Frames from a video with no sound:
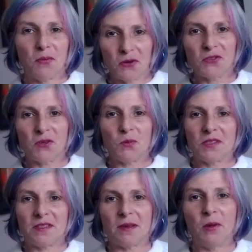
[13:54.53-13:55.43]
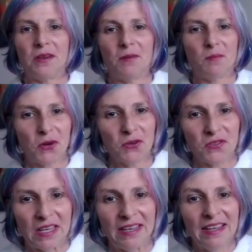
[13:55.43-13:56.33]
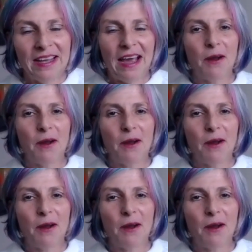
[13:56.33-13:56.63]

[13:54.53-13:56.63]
person with someone in person.